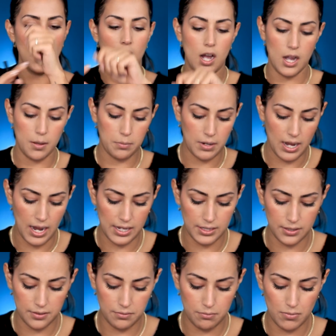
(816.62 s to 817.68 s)
um,
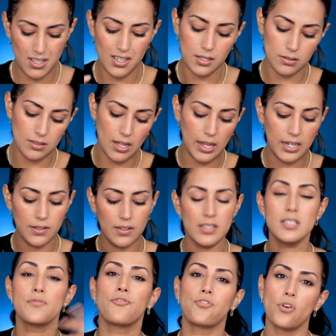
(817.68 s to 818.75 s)
kind of, yeah, not even,
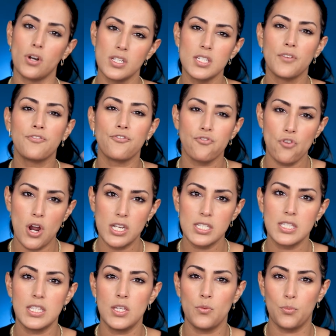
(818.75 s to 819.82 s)
it's, it's a
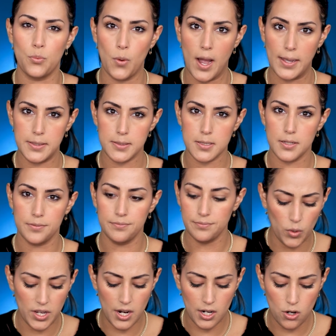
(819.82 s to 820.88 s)
frosty white.
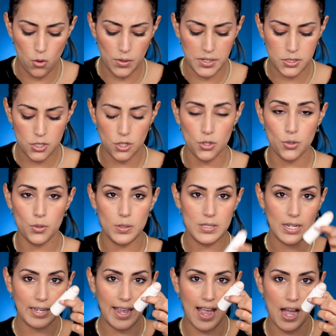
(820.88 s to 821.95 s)
We are going to
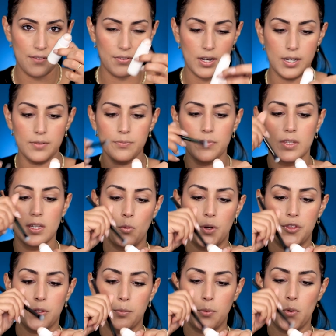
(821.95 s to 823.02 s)
use Cava
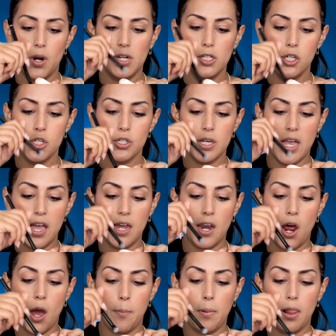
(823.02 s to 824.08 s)
with a brush and
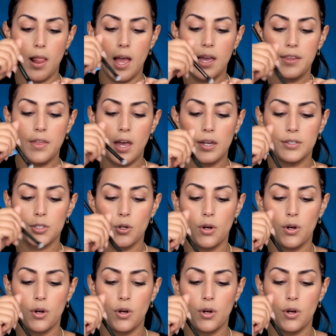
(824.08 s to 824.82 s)
apply that